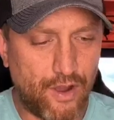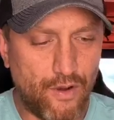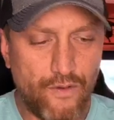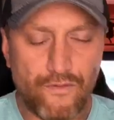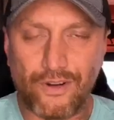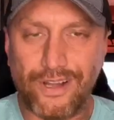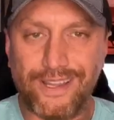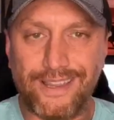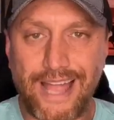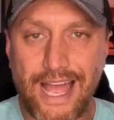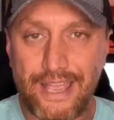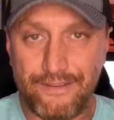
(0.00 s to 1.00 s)
over a
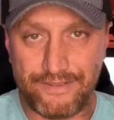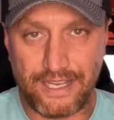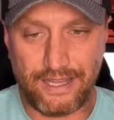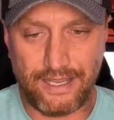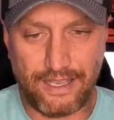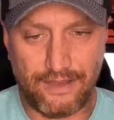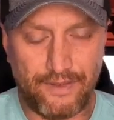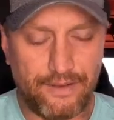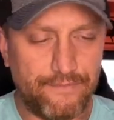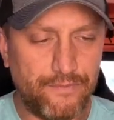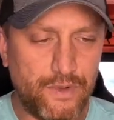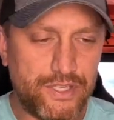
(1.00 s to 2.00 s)
live telling of it,
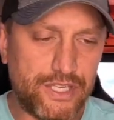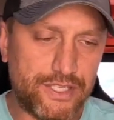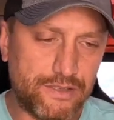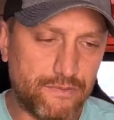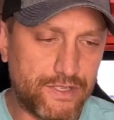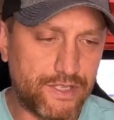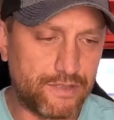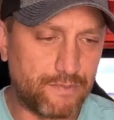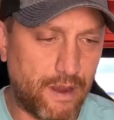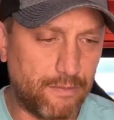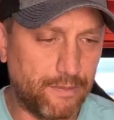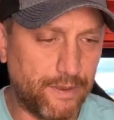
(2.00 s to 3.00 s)
which is
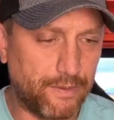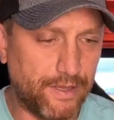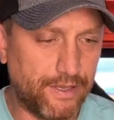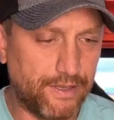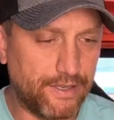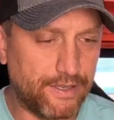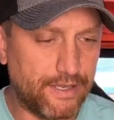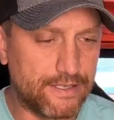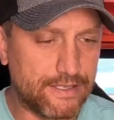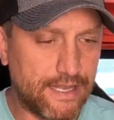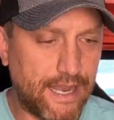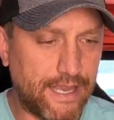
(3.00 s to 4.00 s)
probably really good,
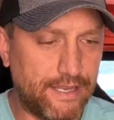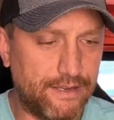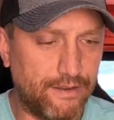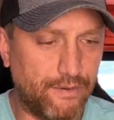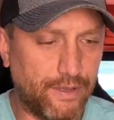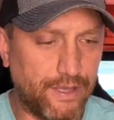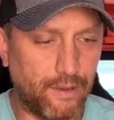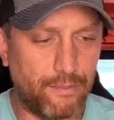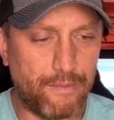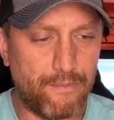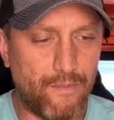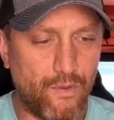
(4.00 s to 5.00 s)
because then I can do a little
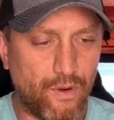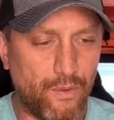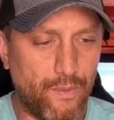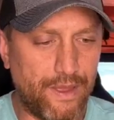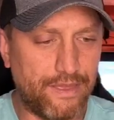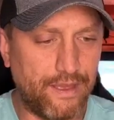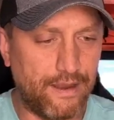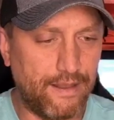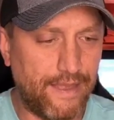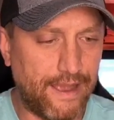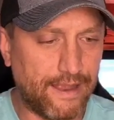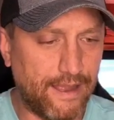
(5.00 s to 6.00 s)
bit more with it
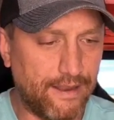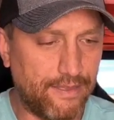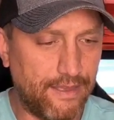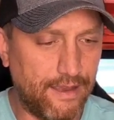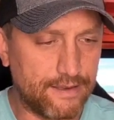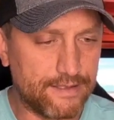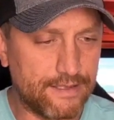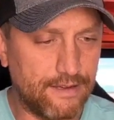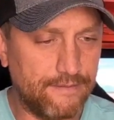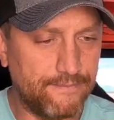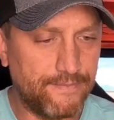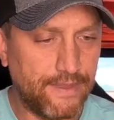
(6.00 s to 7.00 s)
and that kind of thing.
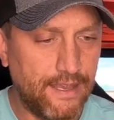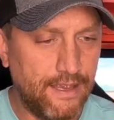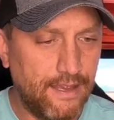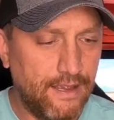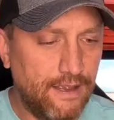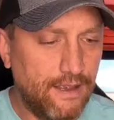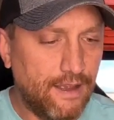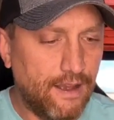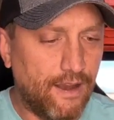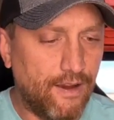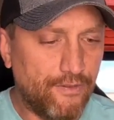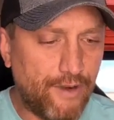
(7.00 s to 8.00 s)
So,
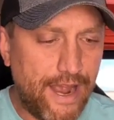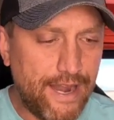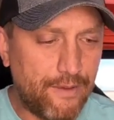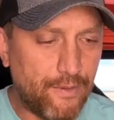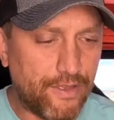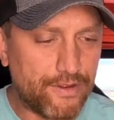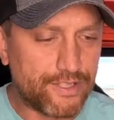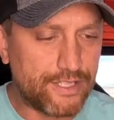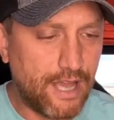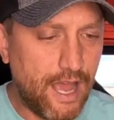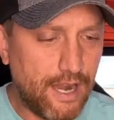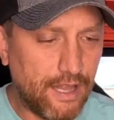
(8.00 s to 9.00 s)
alrighty, well, there's
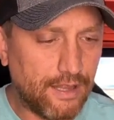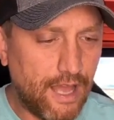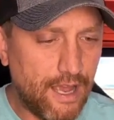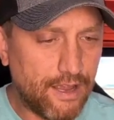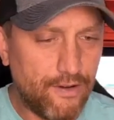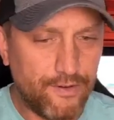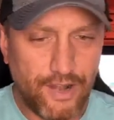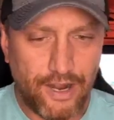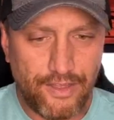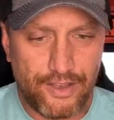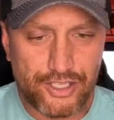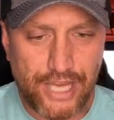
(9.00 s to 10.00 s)
not a lot going on
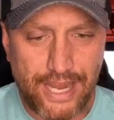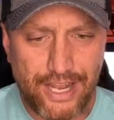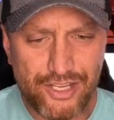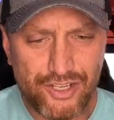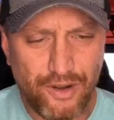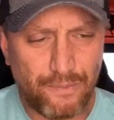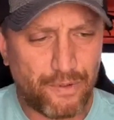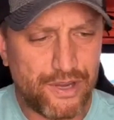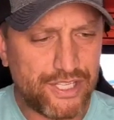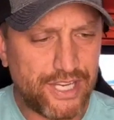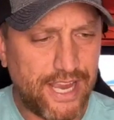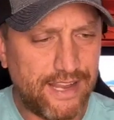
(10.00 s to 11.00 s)
in the chat. I sure
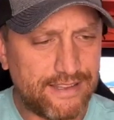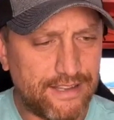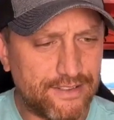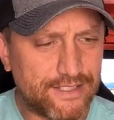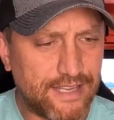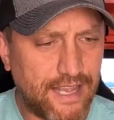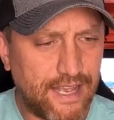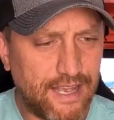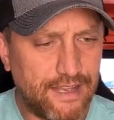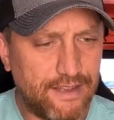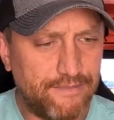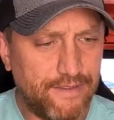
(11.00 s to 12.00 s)
appreciate there's
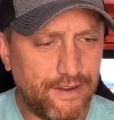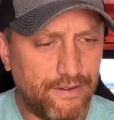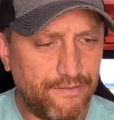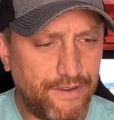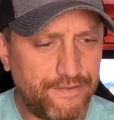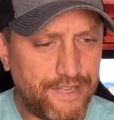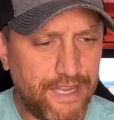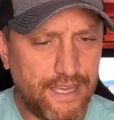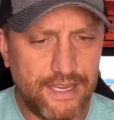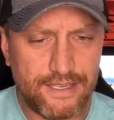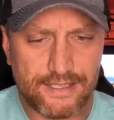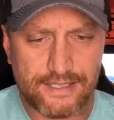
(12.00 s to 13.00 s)

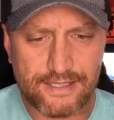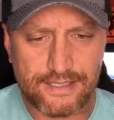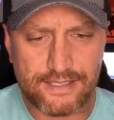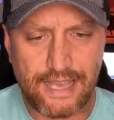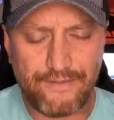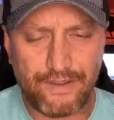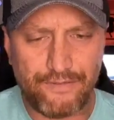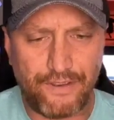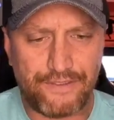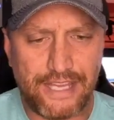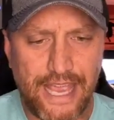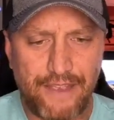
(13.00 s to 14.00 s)
57,
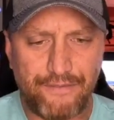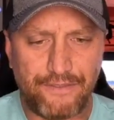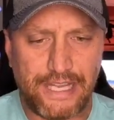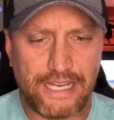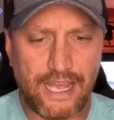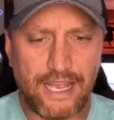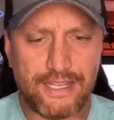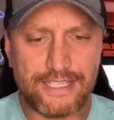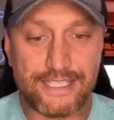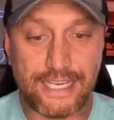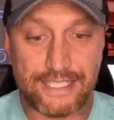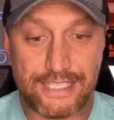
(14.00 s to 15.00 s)
58, 59,
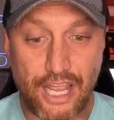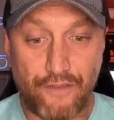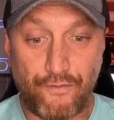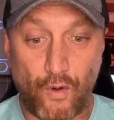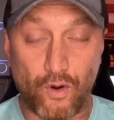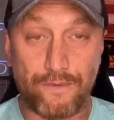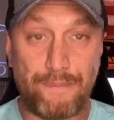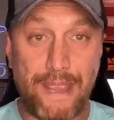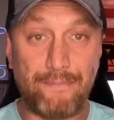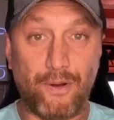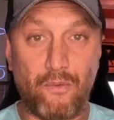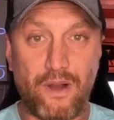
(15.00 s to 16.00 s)
64
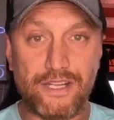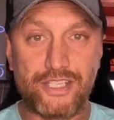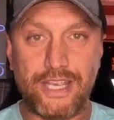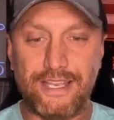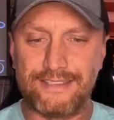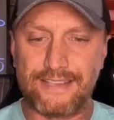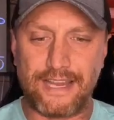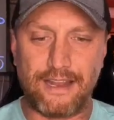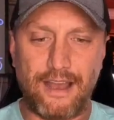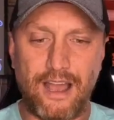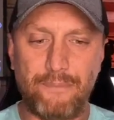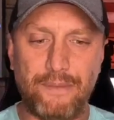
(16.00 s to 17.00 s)
people watching. It's kind
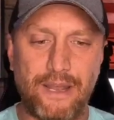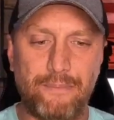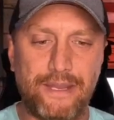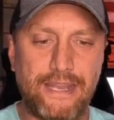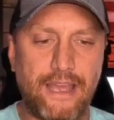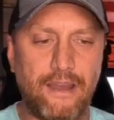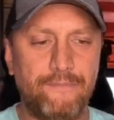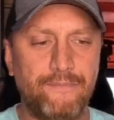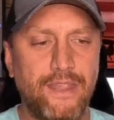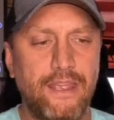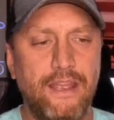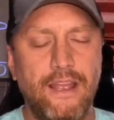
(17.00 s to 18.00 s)
of hopping up and down.
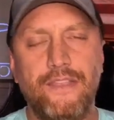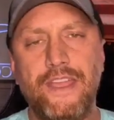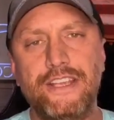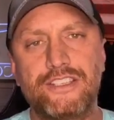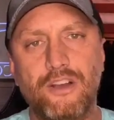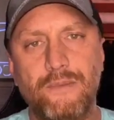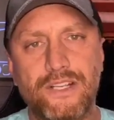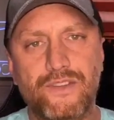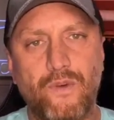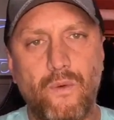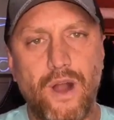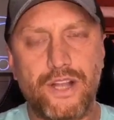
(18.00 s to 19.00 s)
Thanks so much
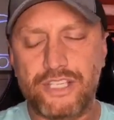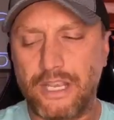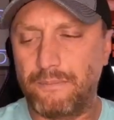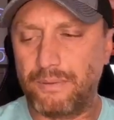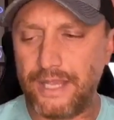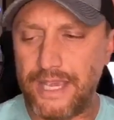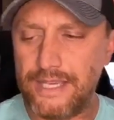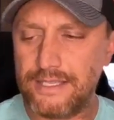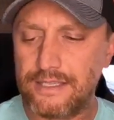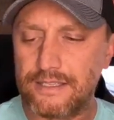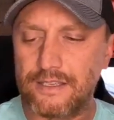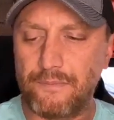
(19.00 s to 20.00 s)
for watching.
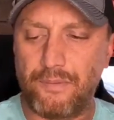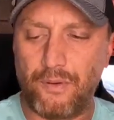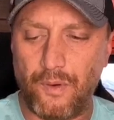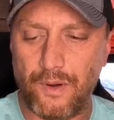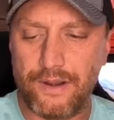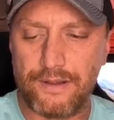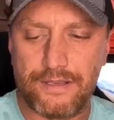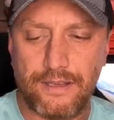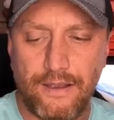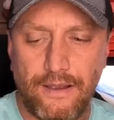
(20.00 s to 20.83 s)
Please support,